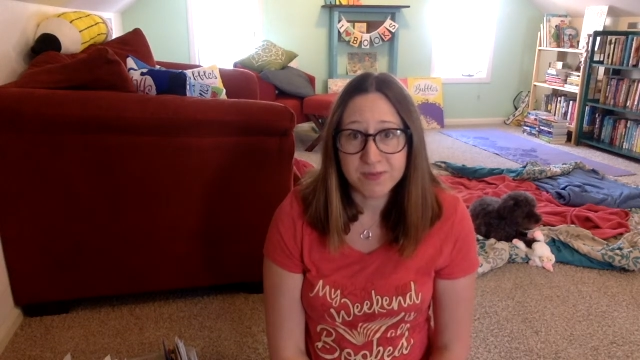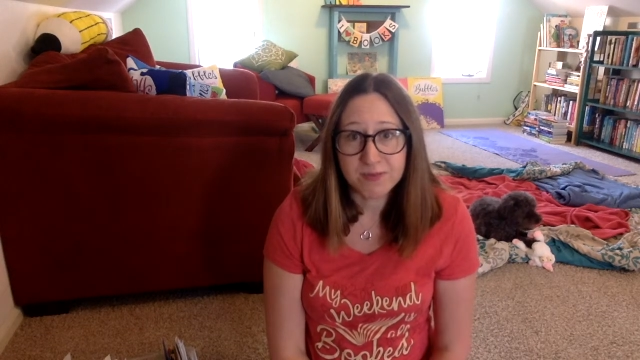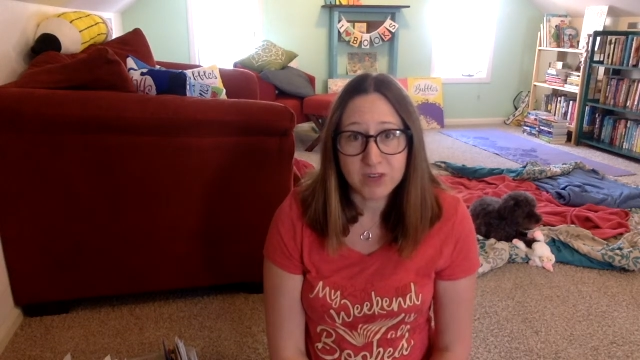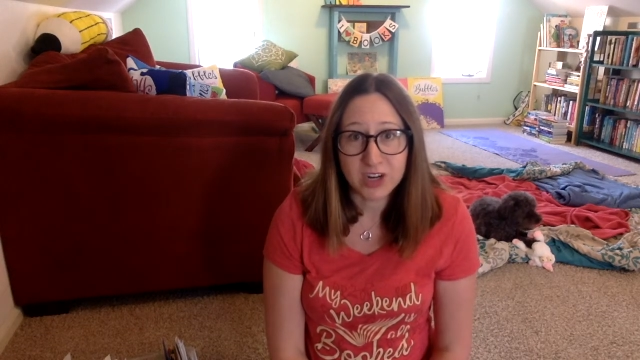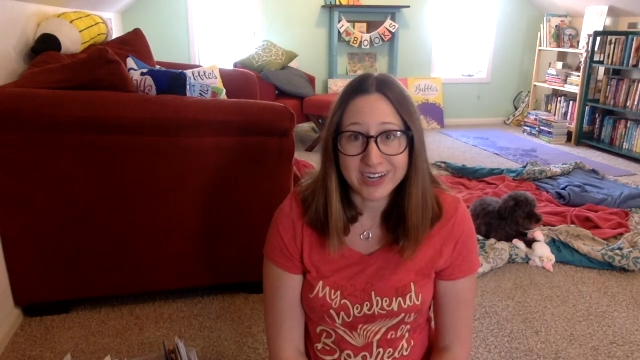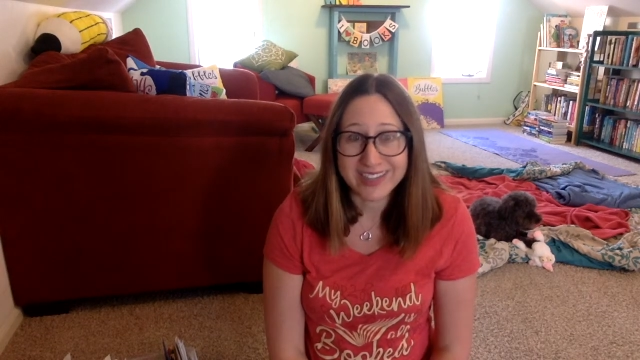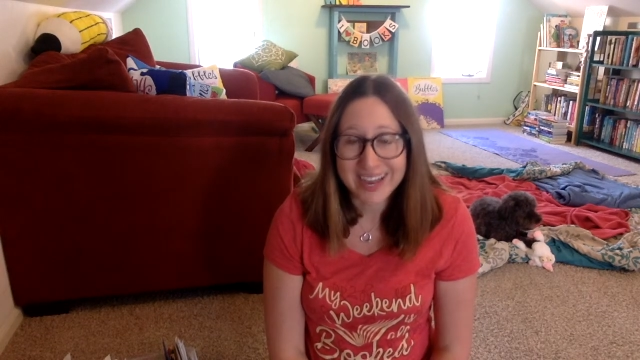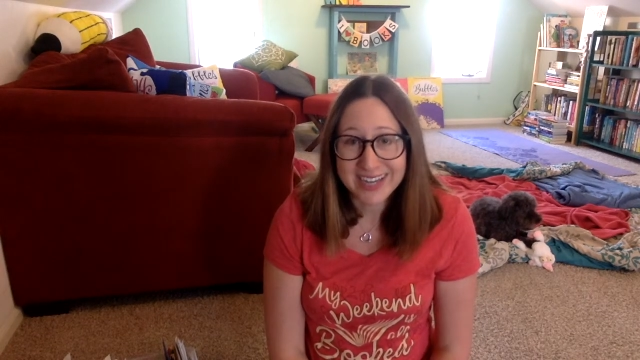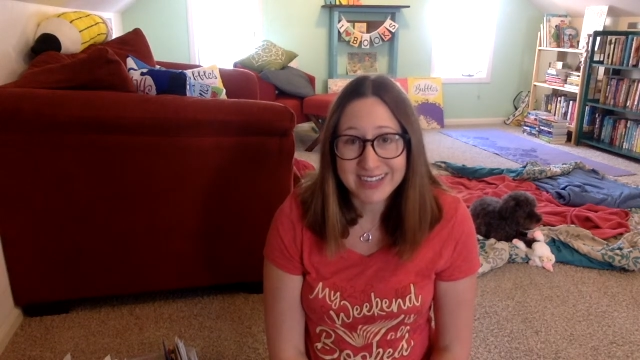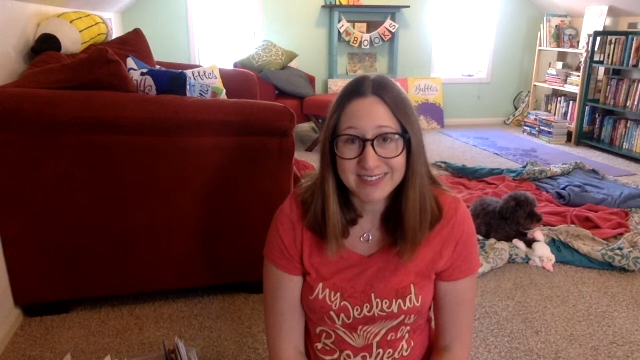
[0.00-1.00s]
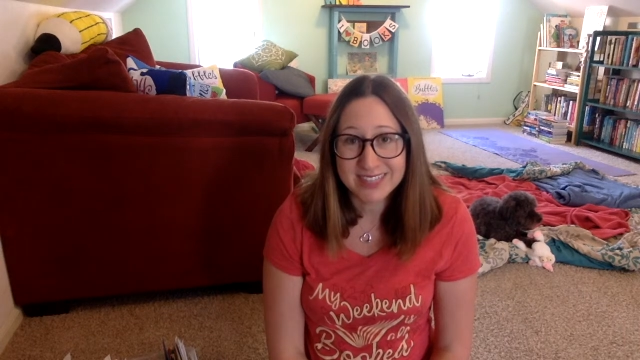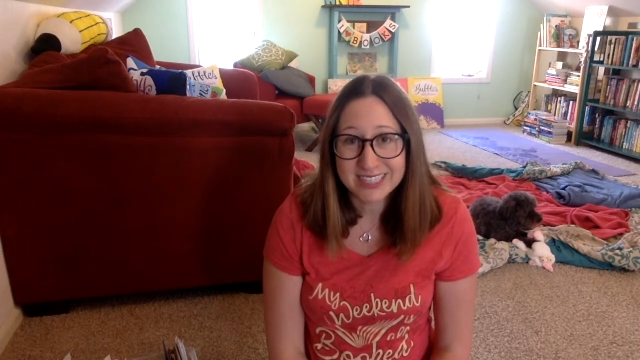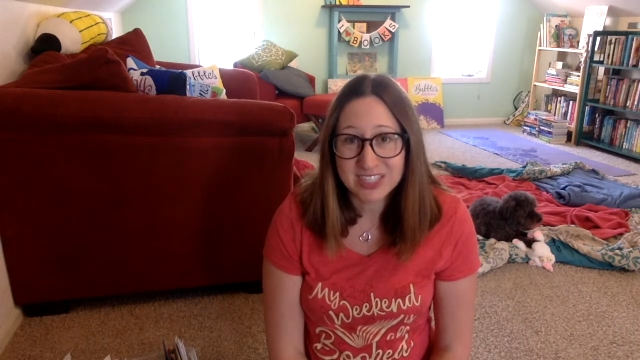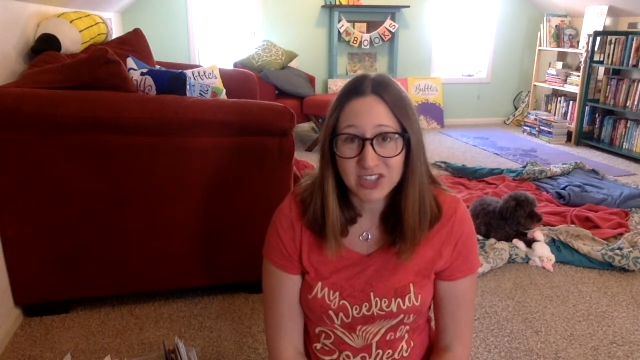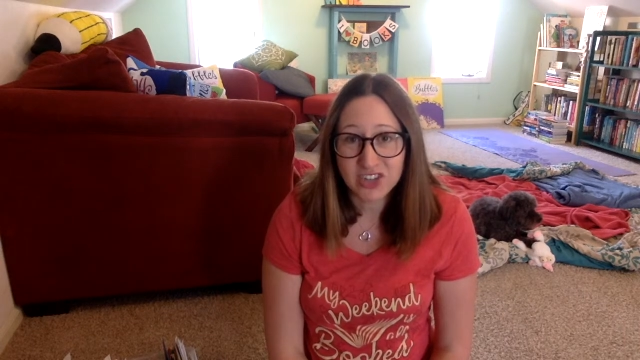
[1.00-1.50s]
you're going to like
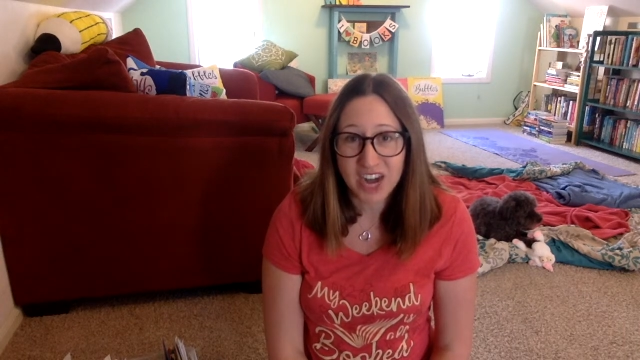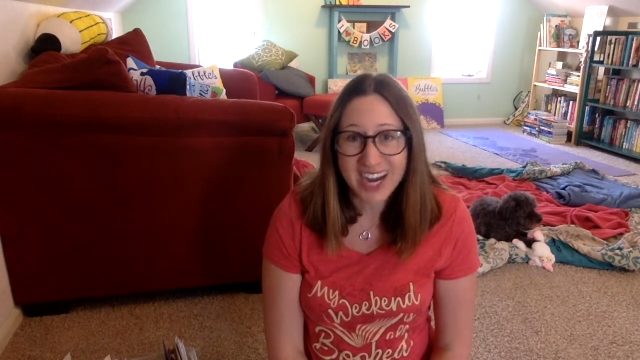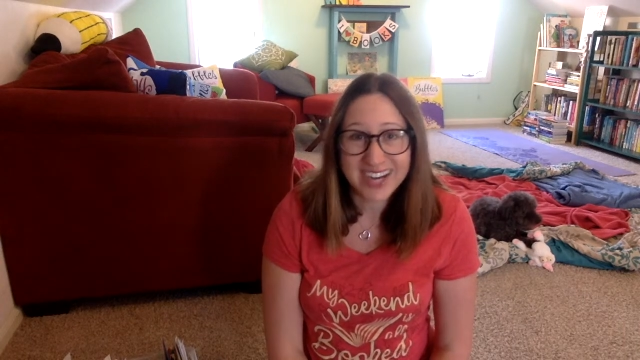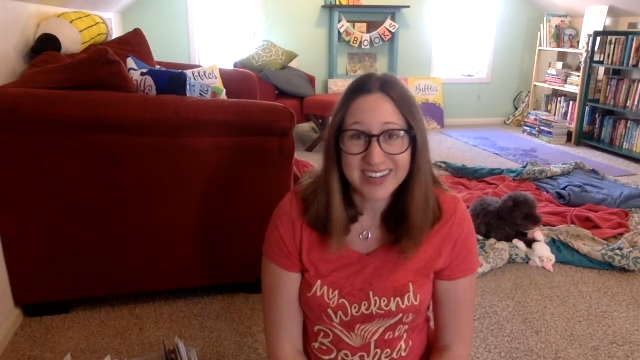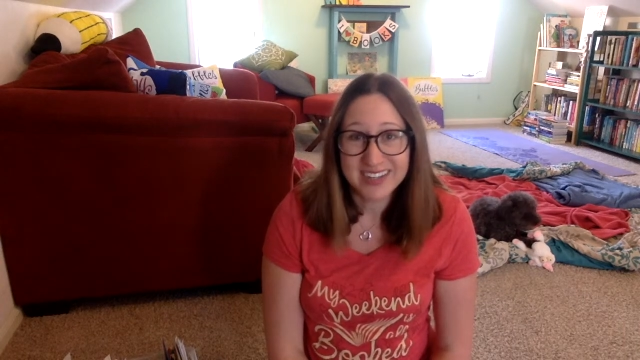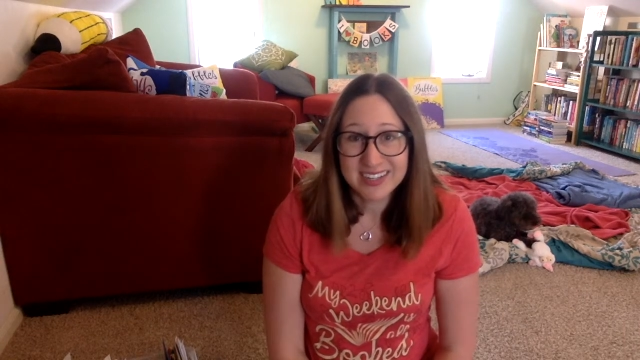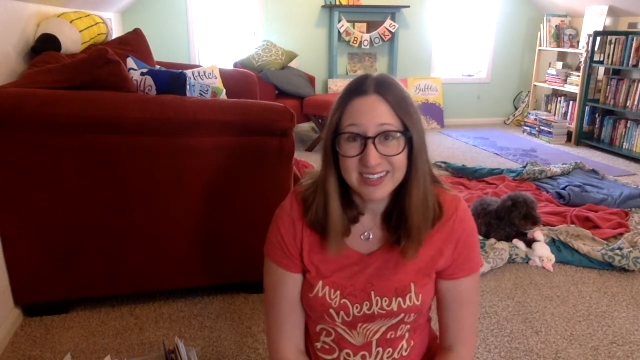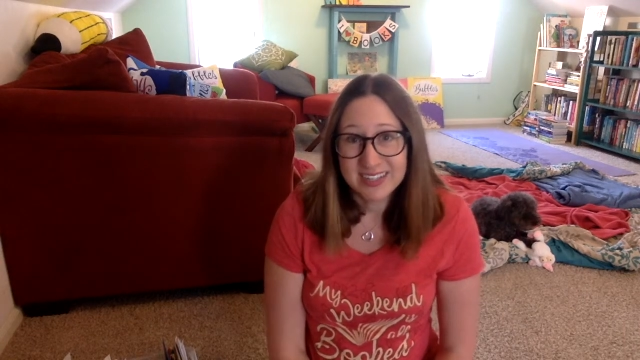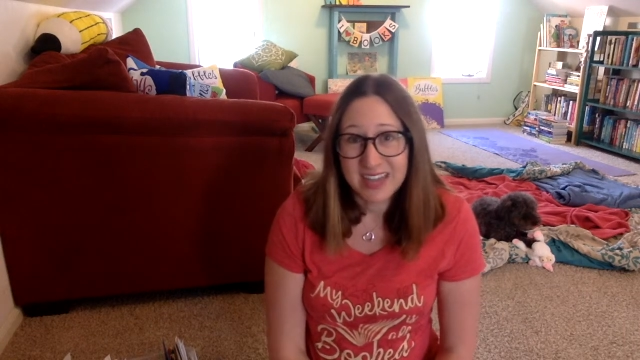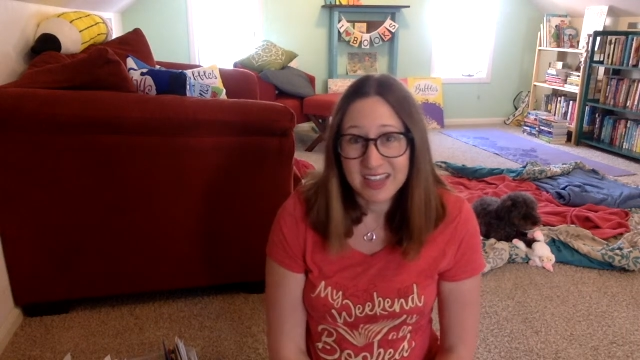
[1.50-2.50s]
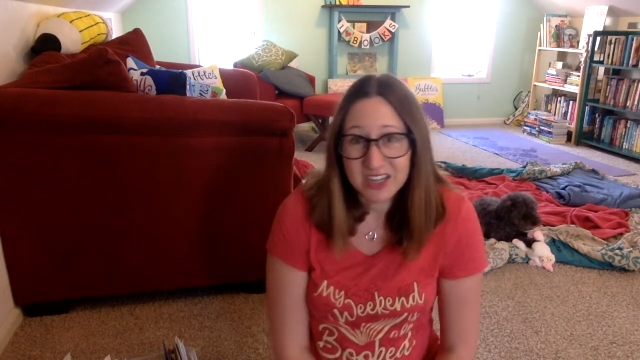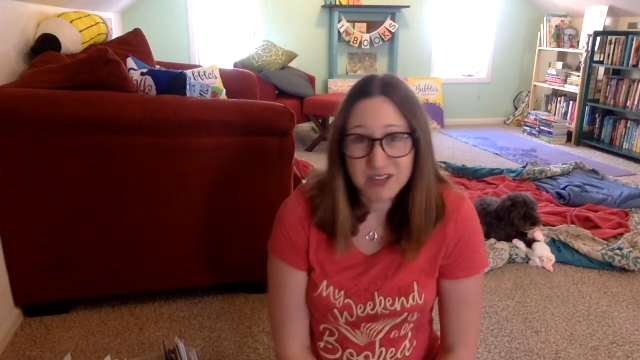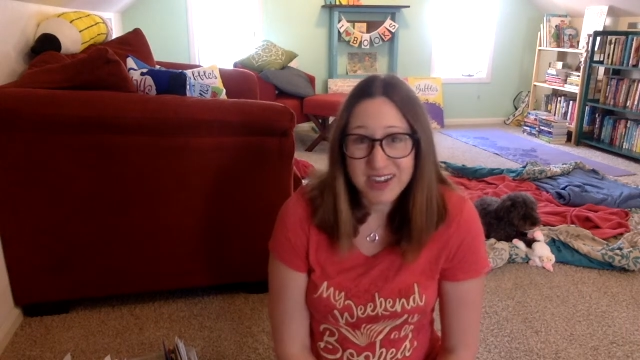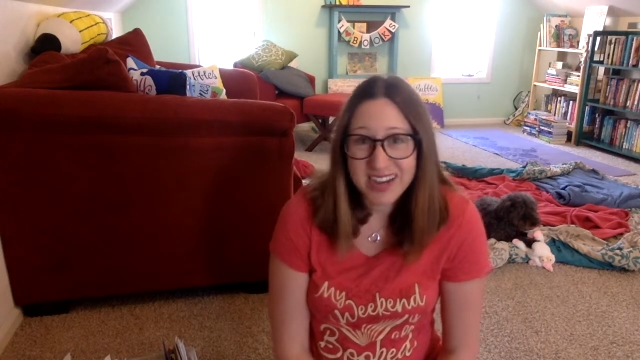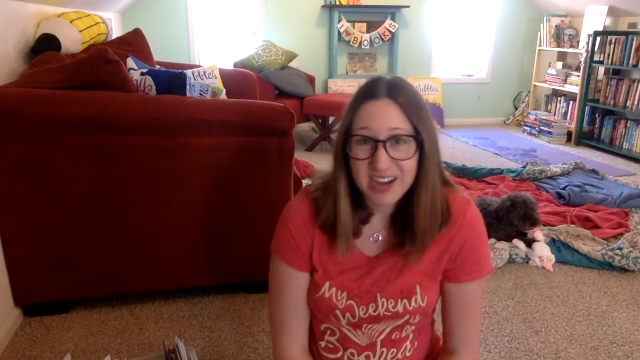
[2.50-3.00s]
until you try it. And then you
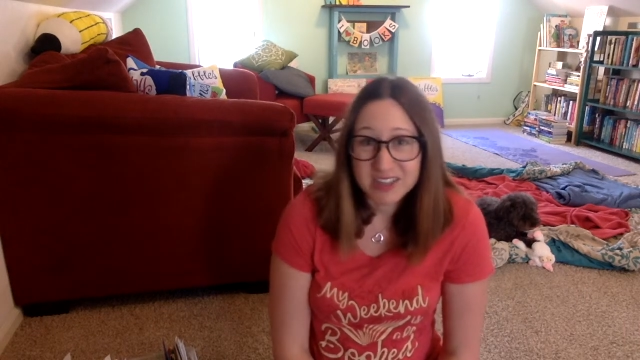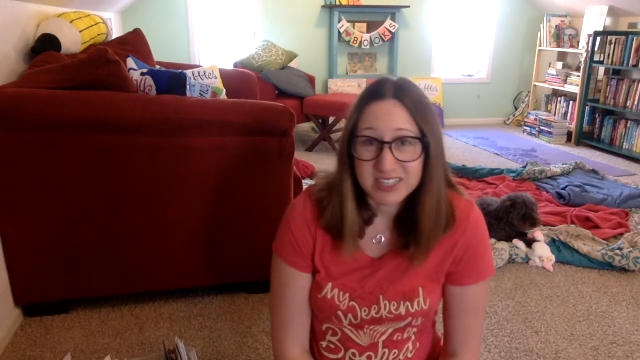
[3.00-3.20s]
find out.